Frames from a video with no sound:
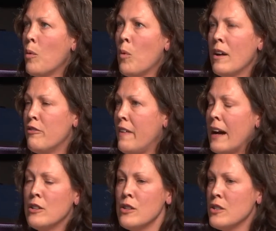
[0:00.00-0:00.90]
what
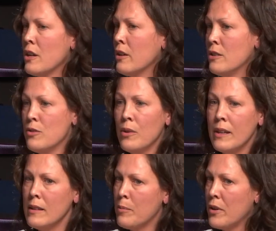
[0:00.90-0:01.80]
factors are
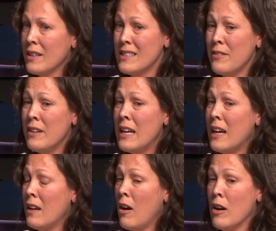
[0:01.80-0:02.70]
controlling the productivity
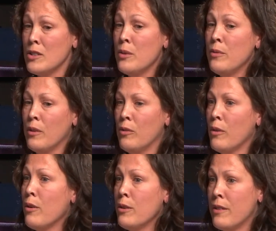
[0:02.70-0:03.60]
and also the
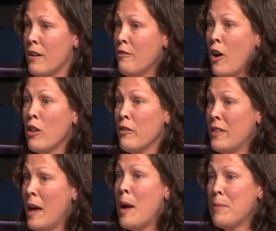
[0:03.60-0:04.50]
growth of all of
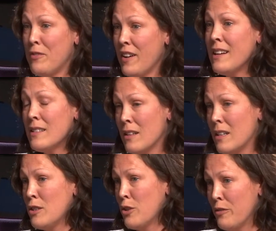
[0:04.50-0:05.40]
the epiphytes on
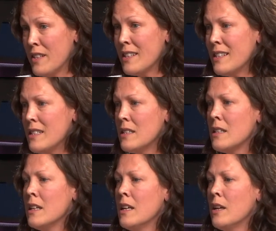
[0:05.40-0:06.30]
its surfaces,
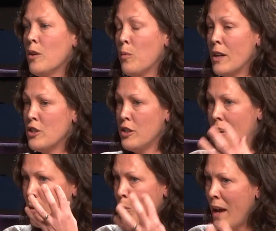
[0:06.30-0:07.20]
which
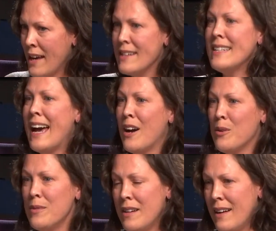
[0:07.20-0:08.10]
then weigh it
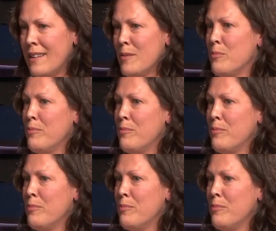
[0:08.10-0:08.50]
down and